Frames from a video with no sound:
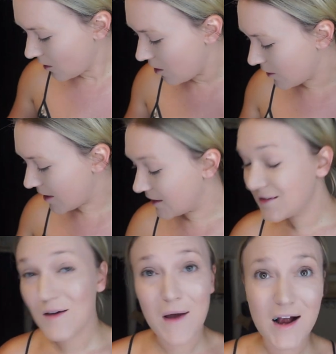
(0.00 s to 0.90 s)
Okay, let's
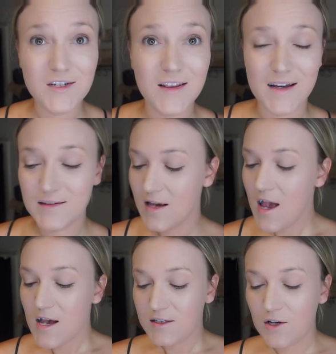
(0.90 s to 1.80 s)
get back to this.
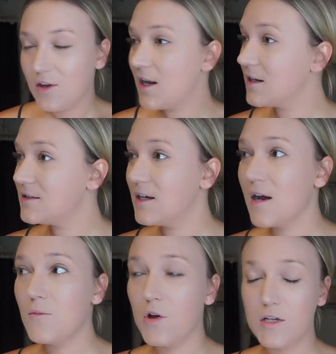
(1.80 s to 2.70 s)
So the next thing
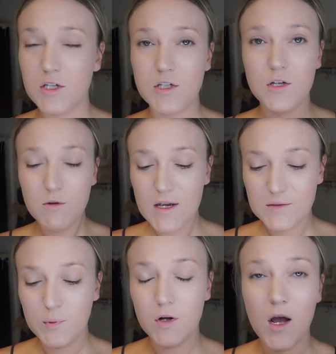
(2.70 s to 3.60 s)
I'm going to do is
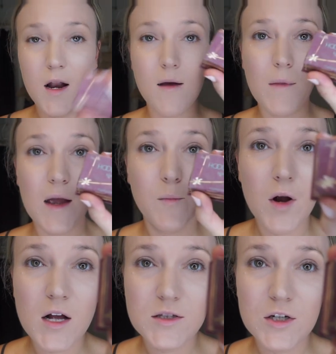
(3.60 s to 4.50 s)
put on my
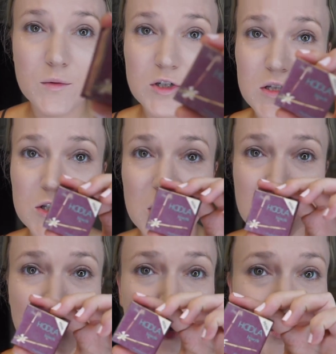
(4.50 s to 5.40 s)
bronzer, which is
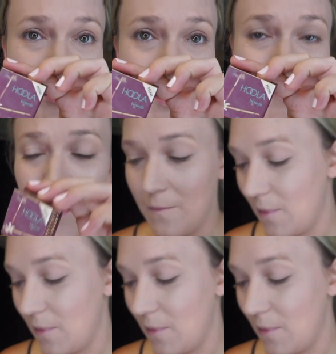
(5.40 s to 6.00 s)
just Hoola by